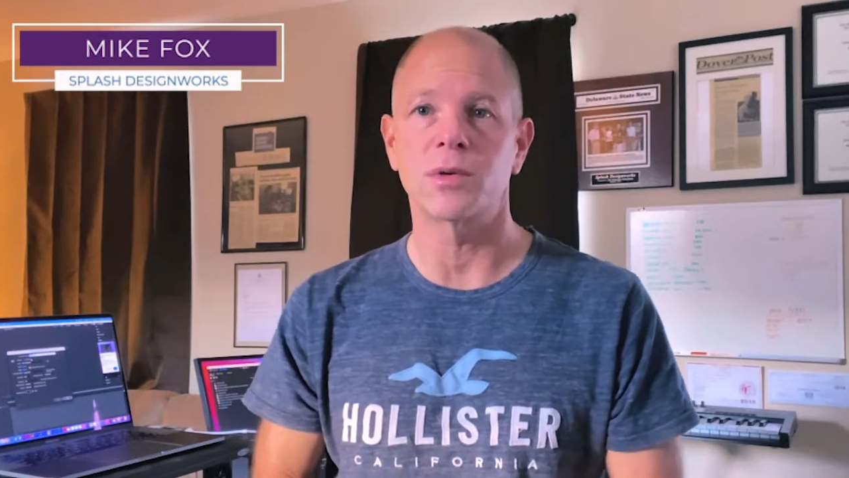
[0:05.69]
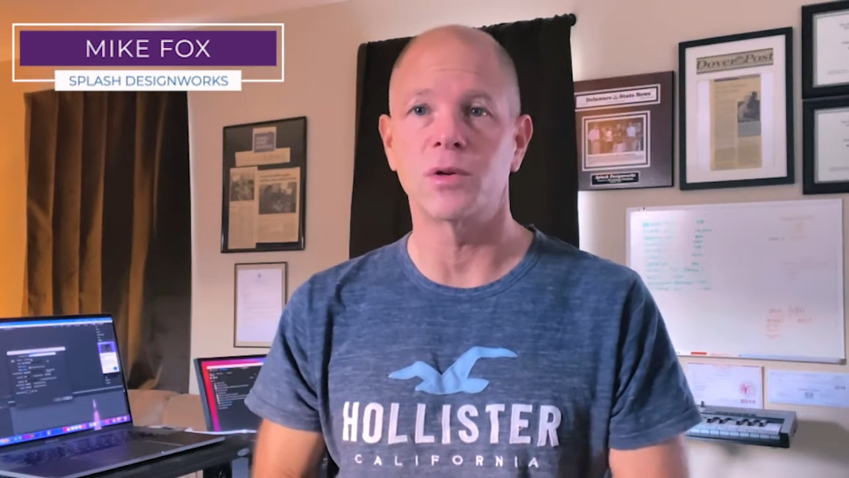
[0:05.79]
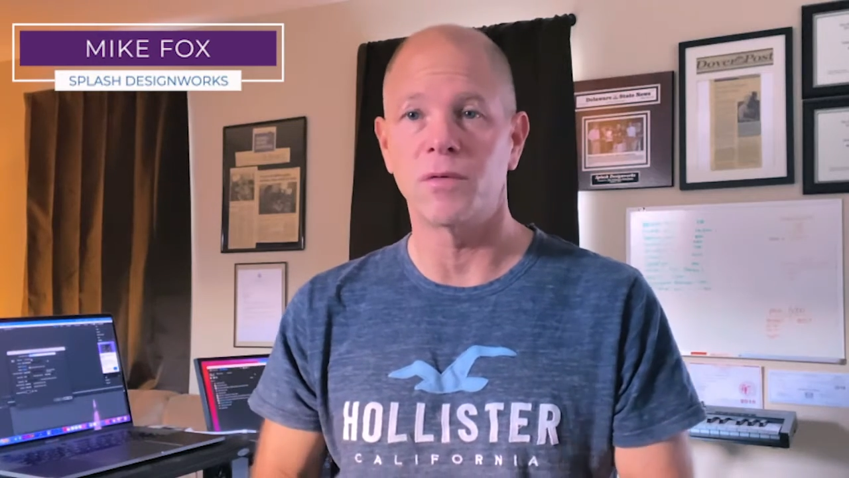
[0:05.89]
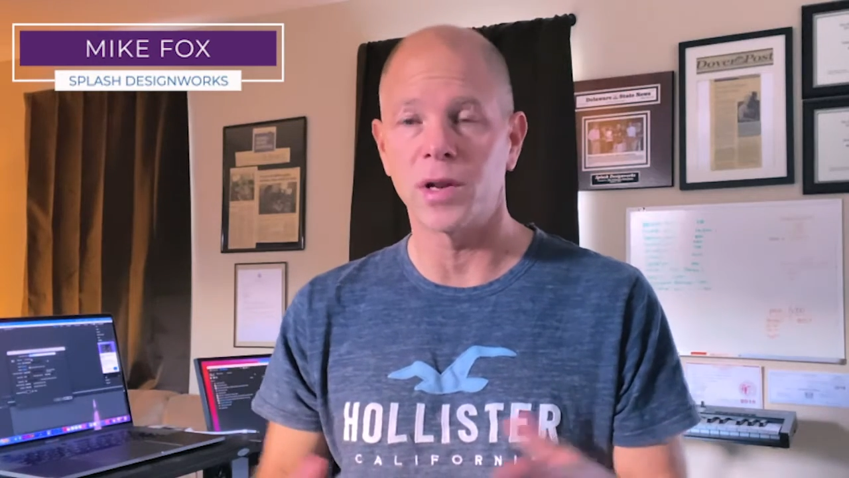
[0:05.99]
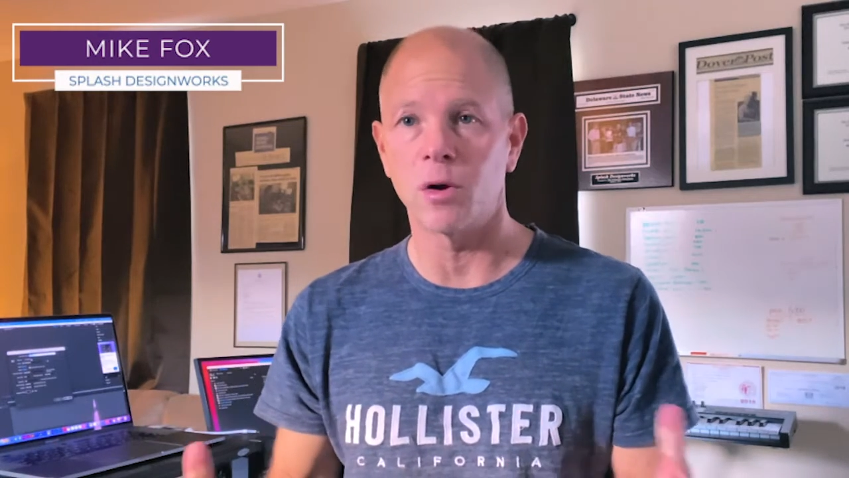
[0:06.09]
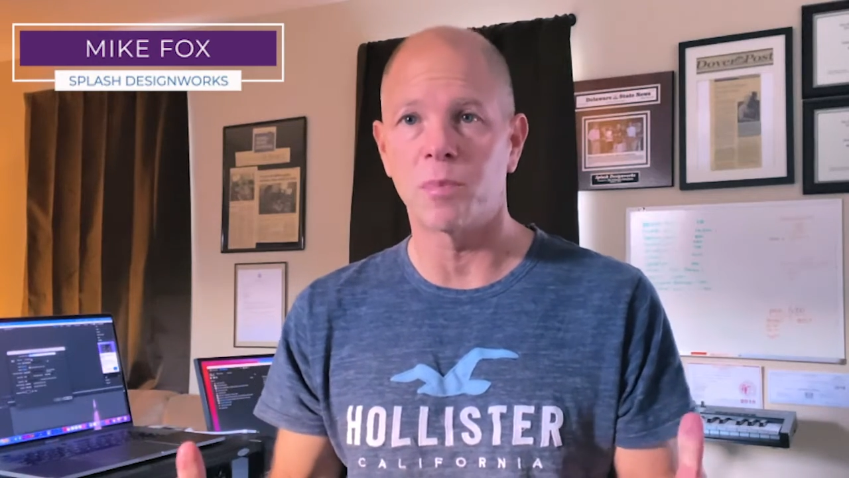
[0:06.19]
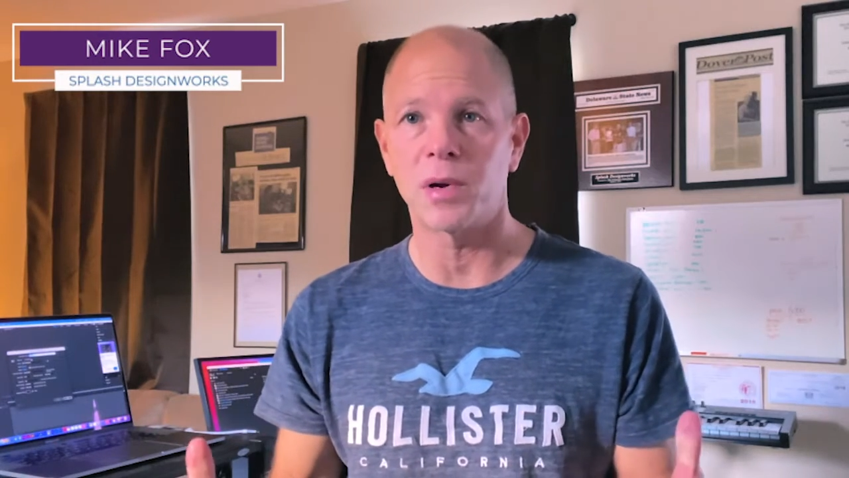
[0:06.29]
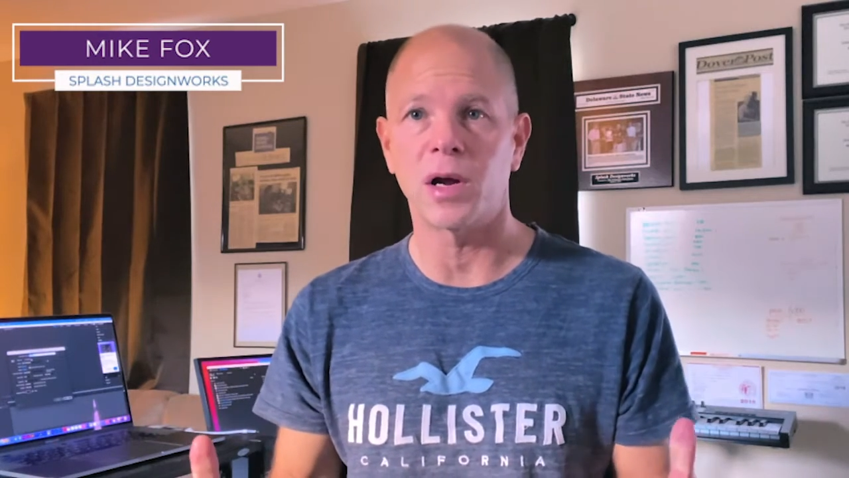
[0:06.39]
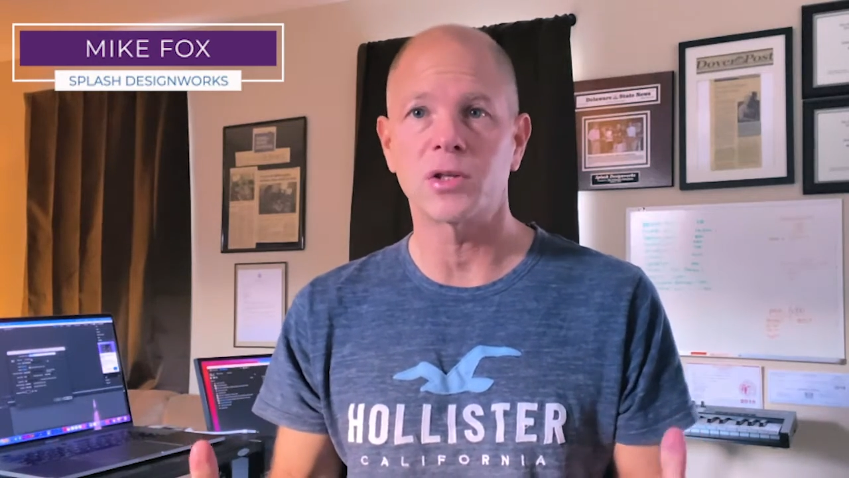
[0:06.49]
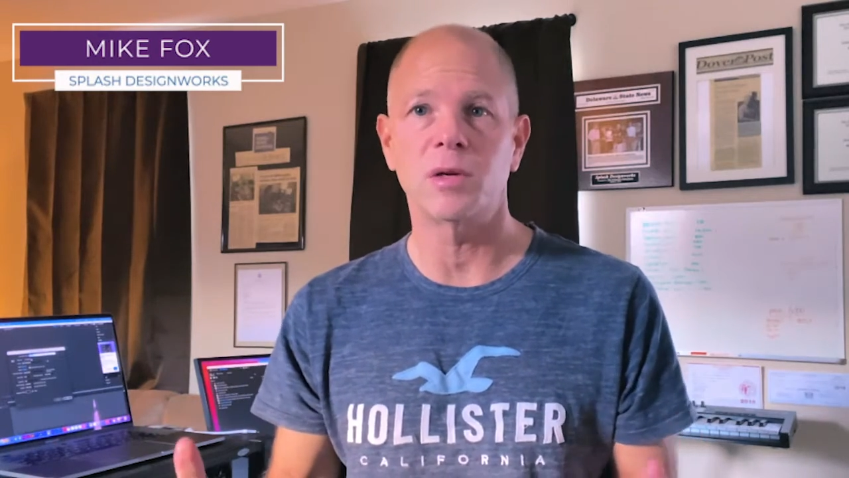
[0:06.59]
We do video
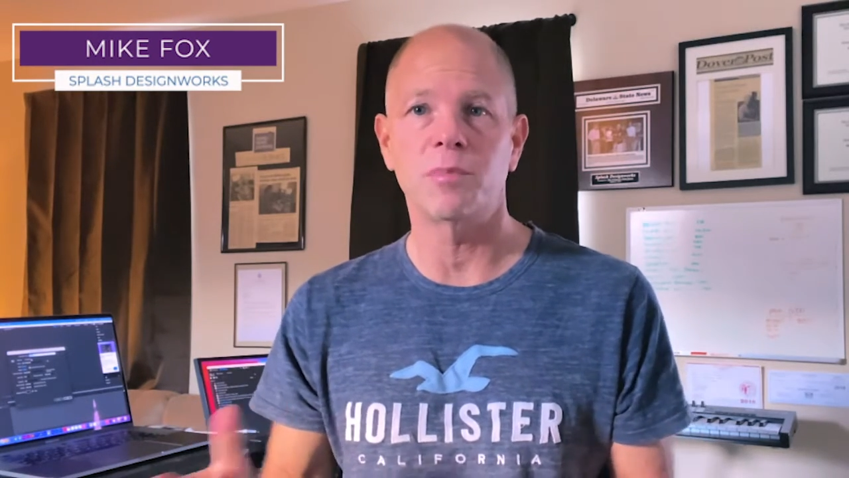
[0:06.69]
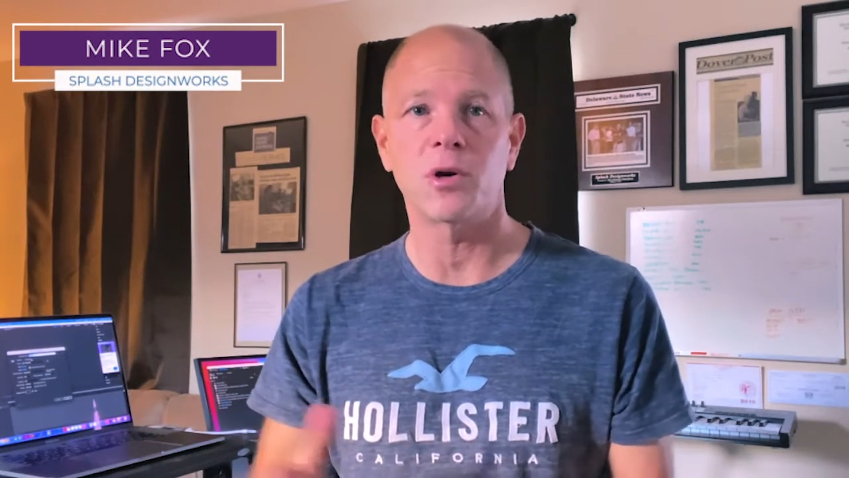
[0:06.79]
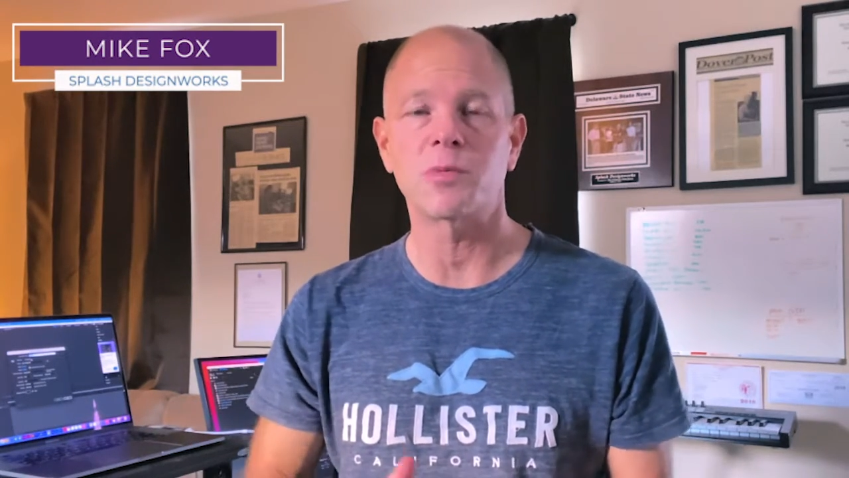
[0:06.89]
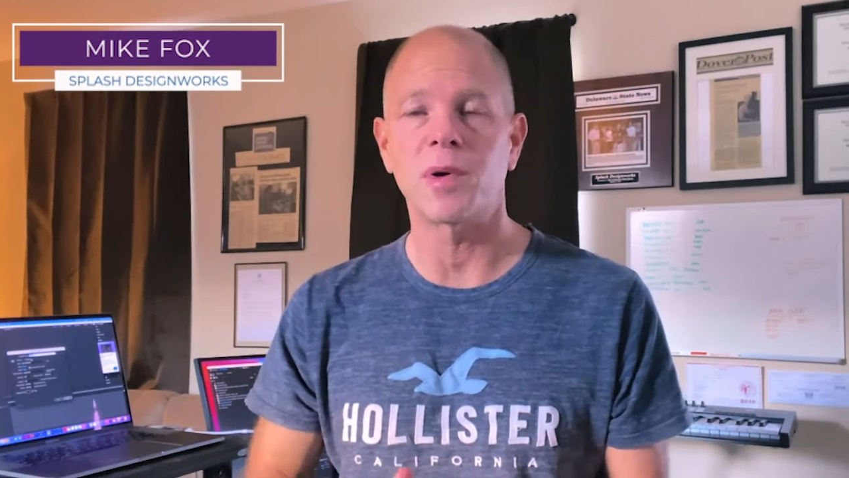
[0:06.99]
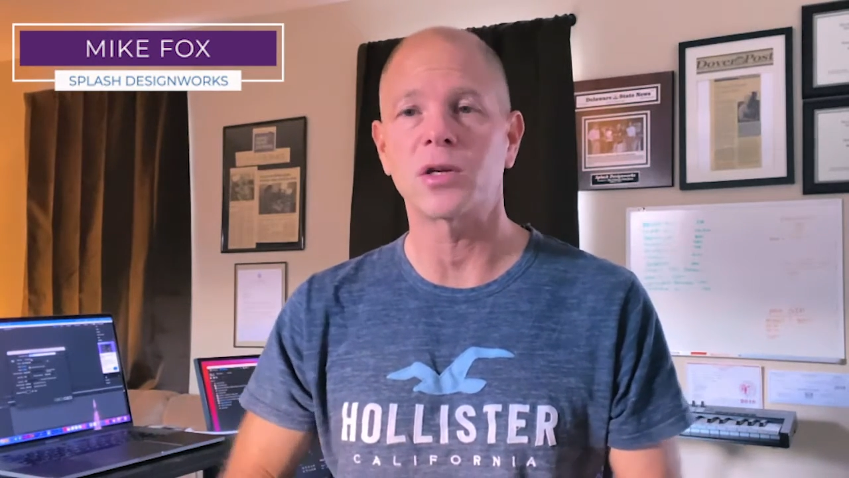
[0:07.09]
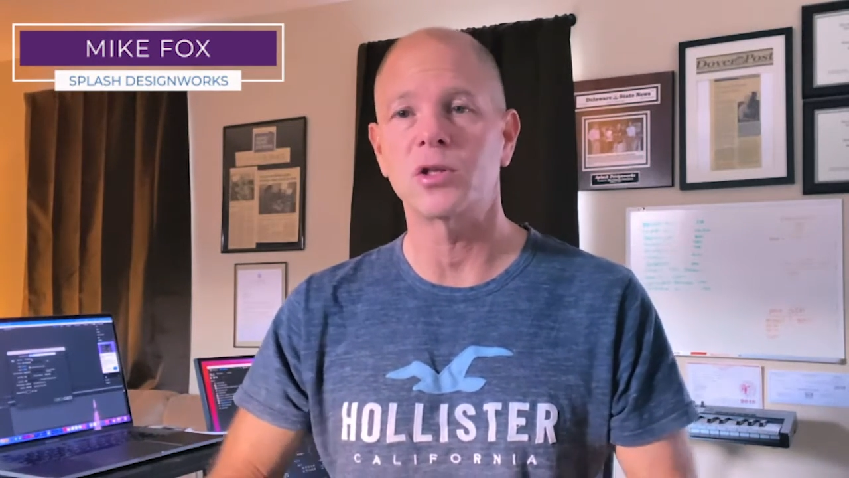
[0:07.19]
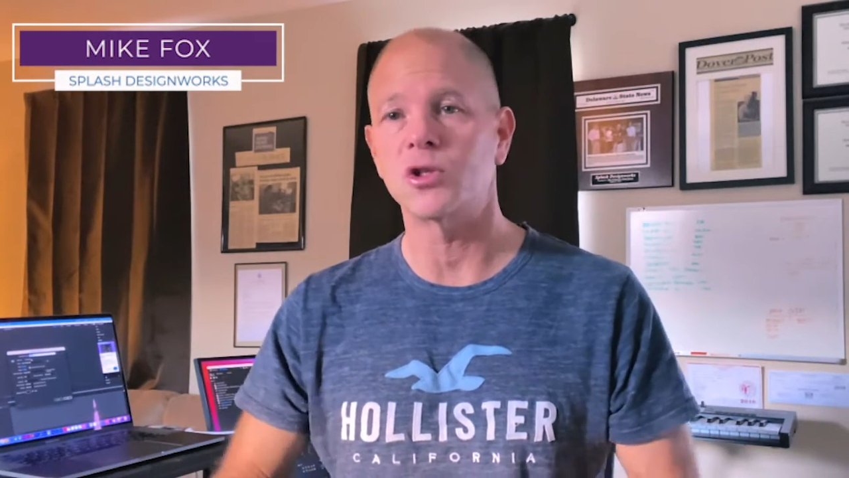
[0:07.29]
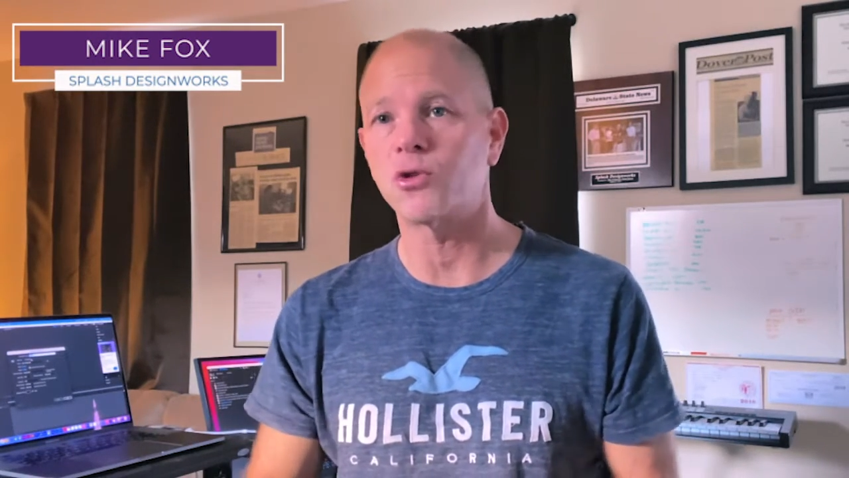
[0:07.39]
production, post-production,